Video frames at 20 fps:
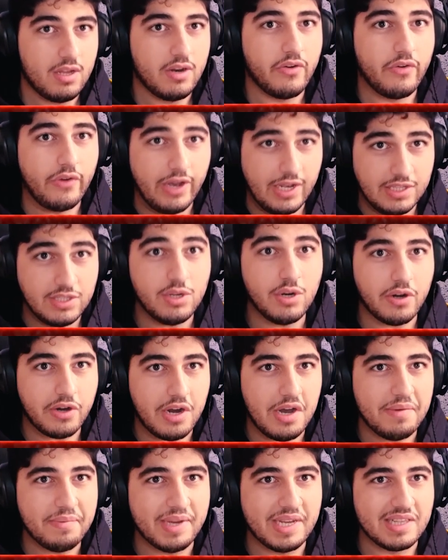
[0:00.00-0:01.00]
Write your
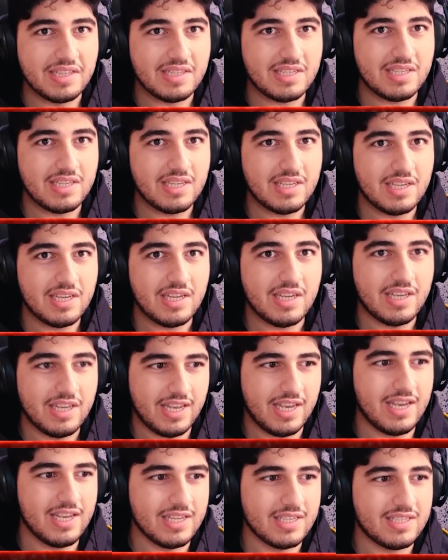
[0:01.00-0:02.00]
comment.
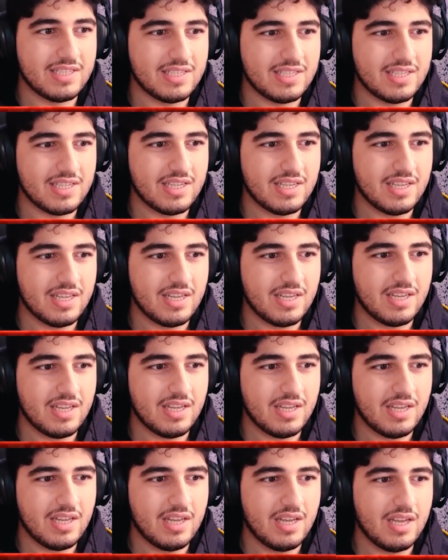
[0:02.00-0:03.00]
Yes.
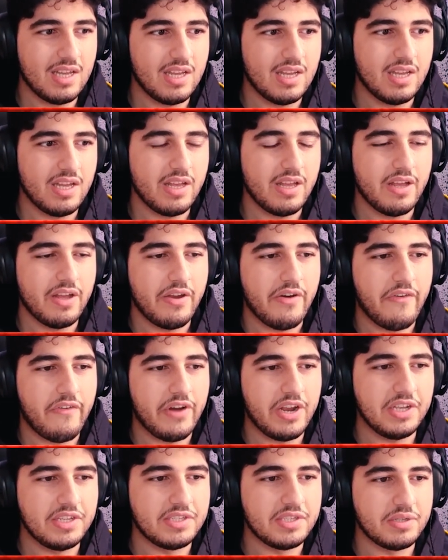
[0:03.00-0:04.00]

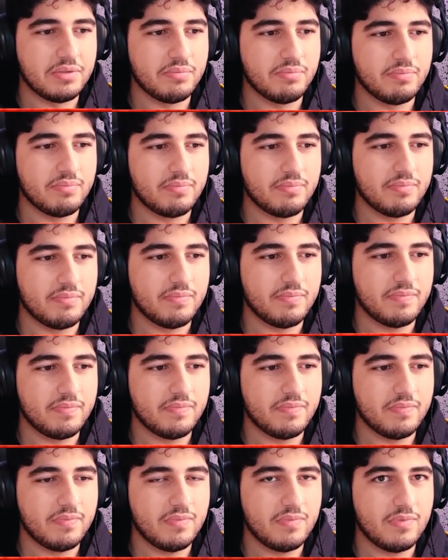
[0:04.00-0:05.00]
Reason.
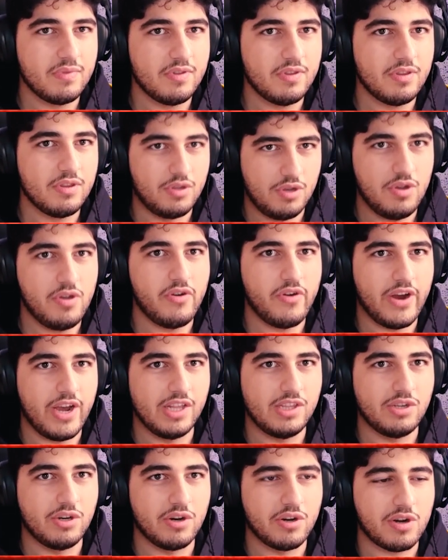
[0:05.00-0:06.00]
Do you
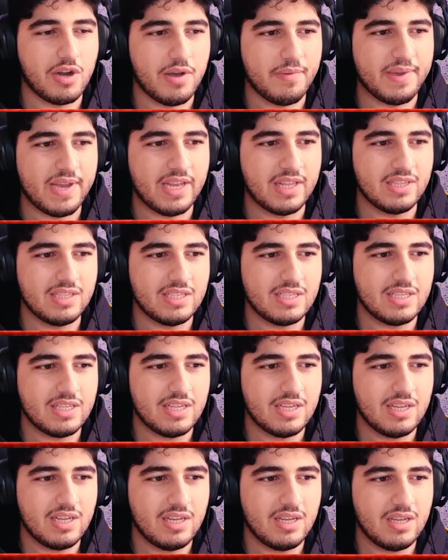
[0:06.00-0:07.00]
write your comment?
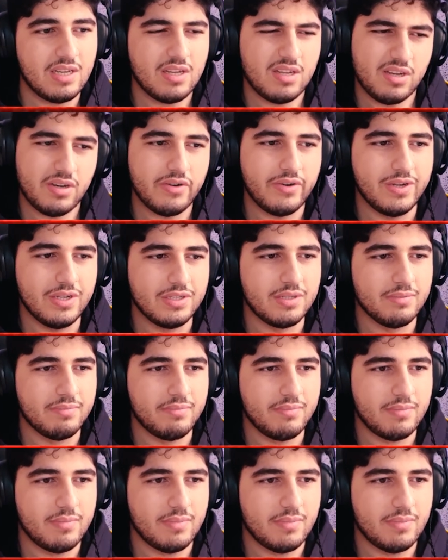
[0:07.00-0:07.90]
Reason.